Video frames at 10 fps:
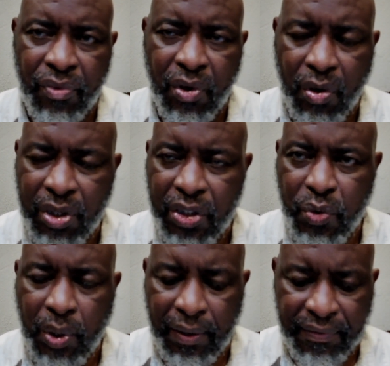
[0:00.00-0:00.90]
all the
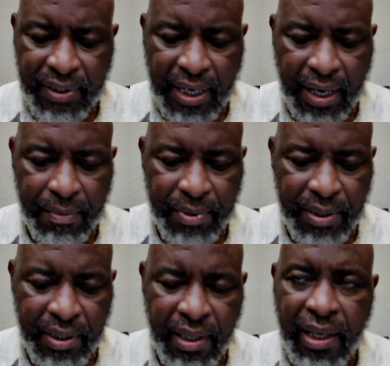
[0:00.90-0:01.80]
12
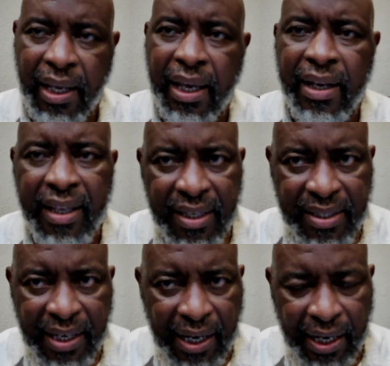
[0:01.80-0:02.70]
tribes. And he
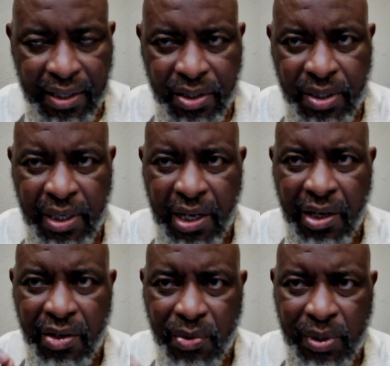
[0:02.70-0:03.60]
says
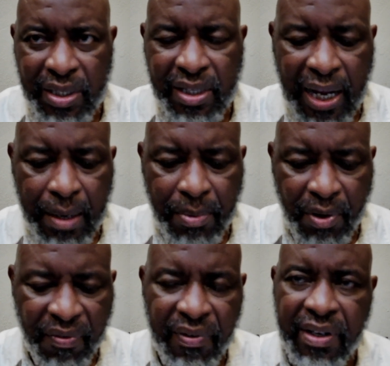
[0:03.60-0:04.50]
to the tribe
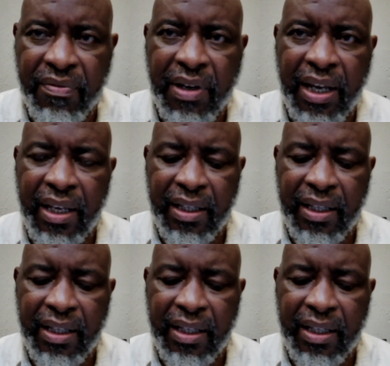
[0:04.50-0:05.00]
of Levi,